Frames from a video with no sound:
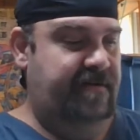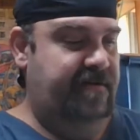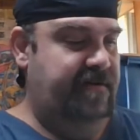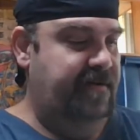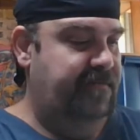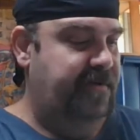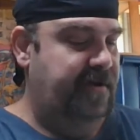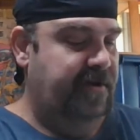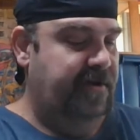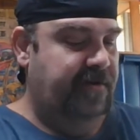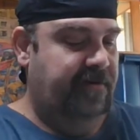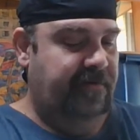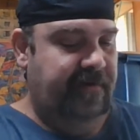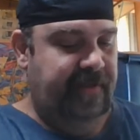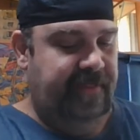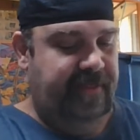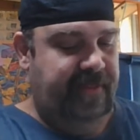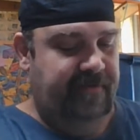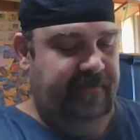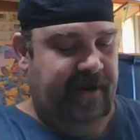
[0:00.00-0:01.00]
review it
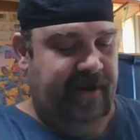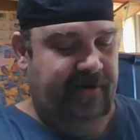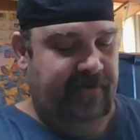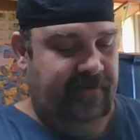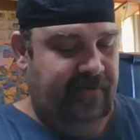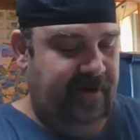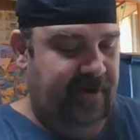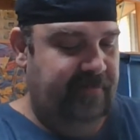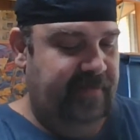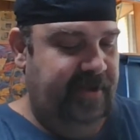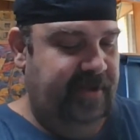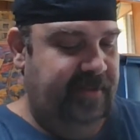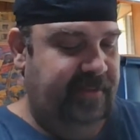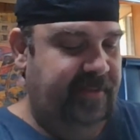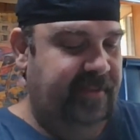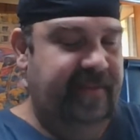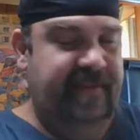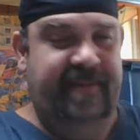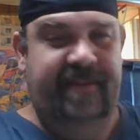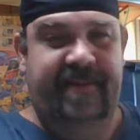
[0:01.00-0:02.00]
with him. I don't want to be
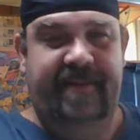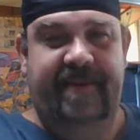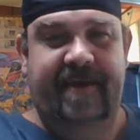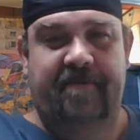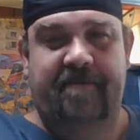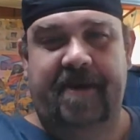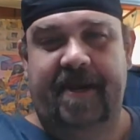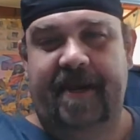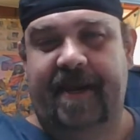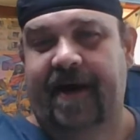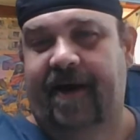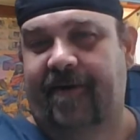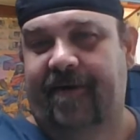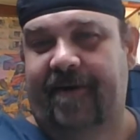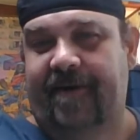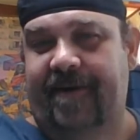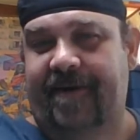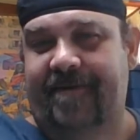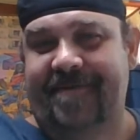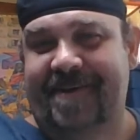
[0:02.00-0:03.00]
Debbie
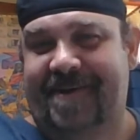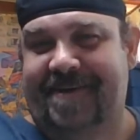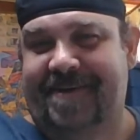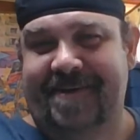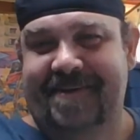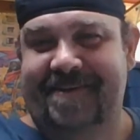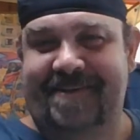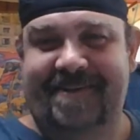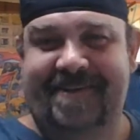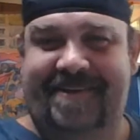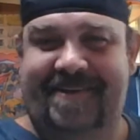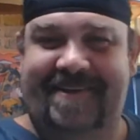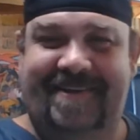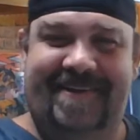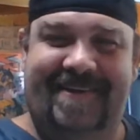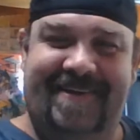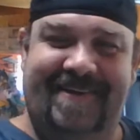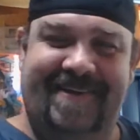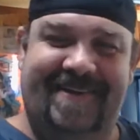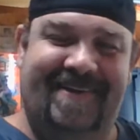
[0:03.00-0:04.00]
Downer because
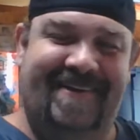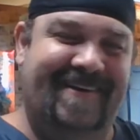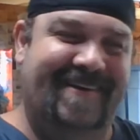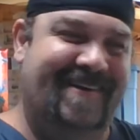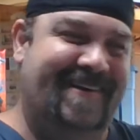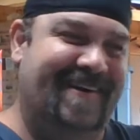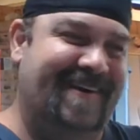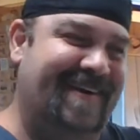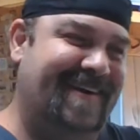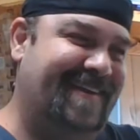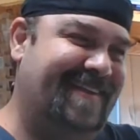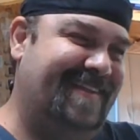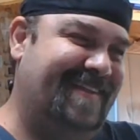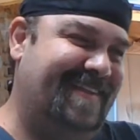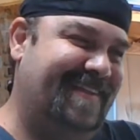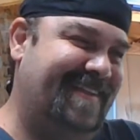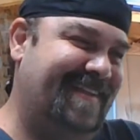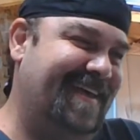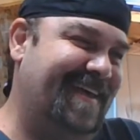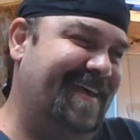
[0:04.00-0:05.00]
I
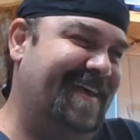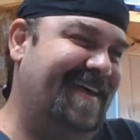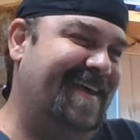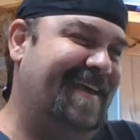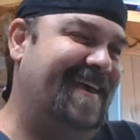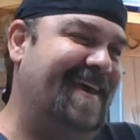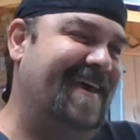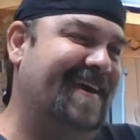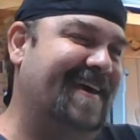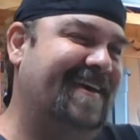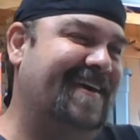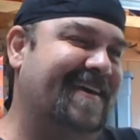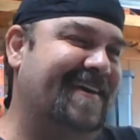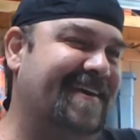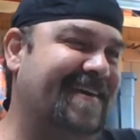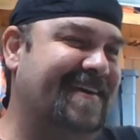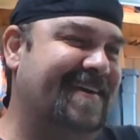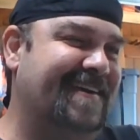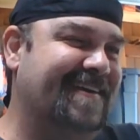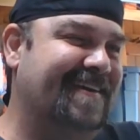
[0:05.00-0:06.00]
can't get
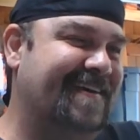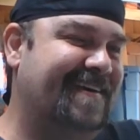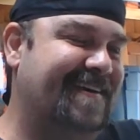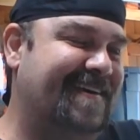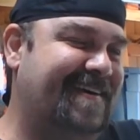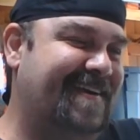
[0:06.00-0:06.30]
into